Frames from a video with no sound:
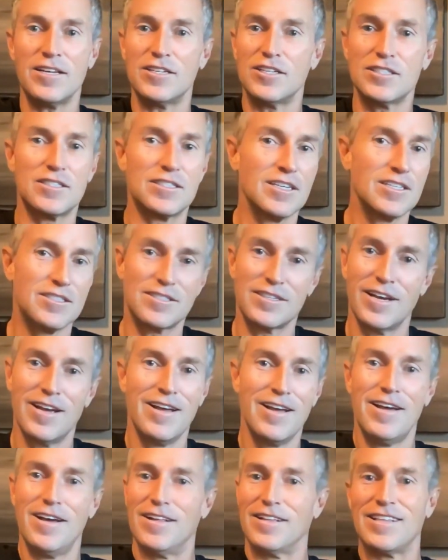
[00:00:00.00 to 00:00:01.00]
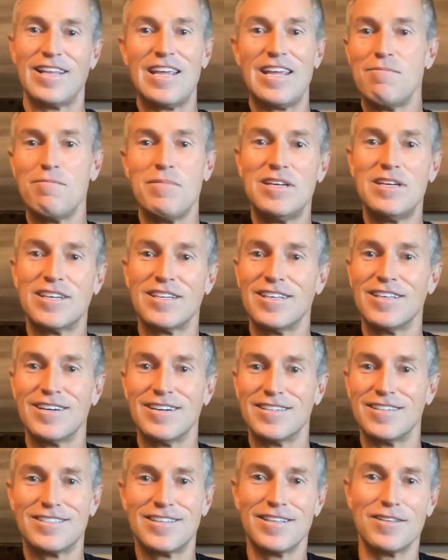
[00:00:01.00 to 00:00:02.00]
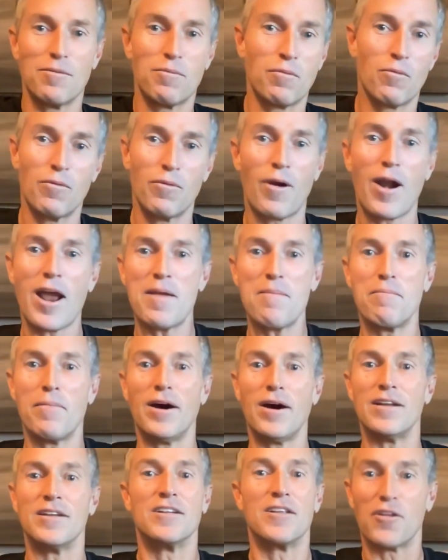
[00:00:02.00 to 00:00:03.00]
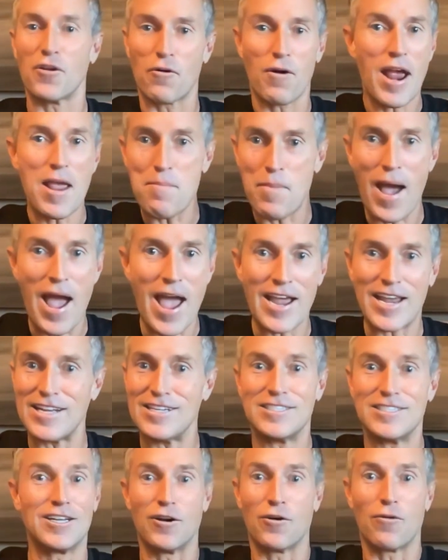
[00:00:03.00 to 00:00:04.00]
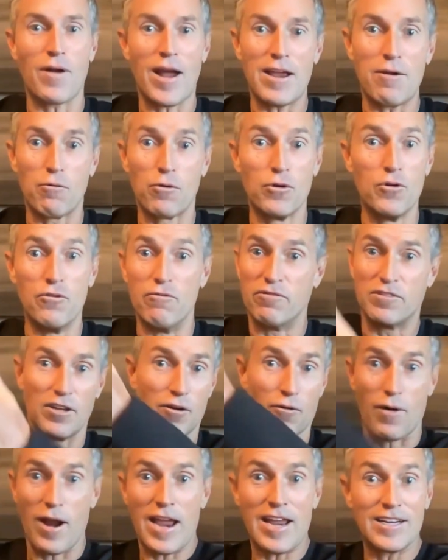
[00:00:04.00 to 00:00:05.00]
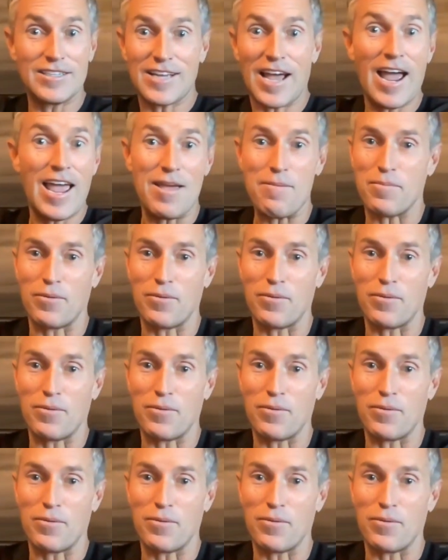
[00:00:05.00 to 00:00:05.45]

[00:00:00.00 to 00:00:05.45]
Just lead me to the right button, to the right package, to the right roof, to the right type,